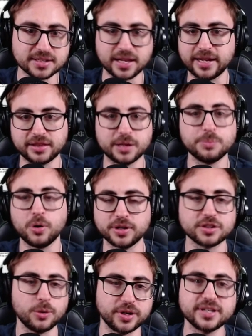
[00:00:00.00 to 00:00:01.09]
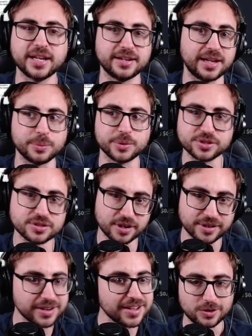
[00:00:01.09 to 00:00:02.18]
like the opponent's going to take a damage this turn,
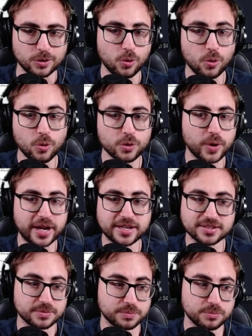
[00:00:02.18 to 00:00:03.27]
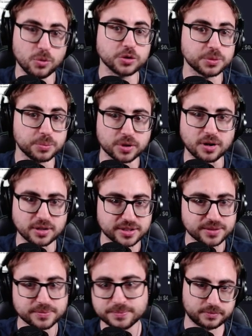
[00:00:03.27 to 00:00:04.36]
or waste multiple cards.
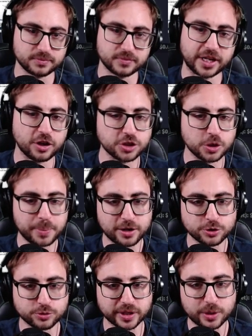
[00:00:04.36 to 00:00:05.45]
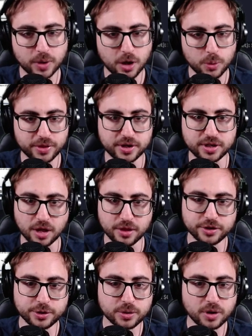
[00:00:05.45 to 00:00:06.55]
It also pairs really well with another
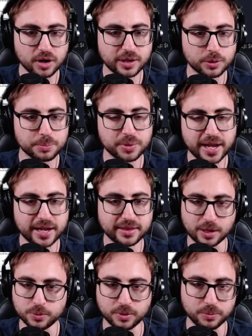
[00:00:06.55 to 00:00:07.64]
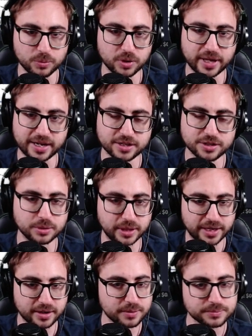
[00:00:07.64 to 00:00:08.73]
new card that we're playing that we'll get into later.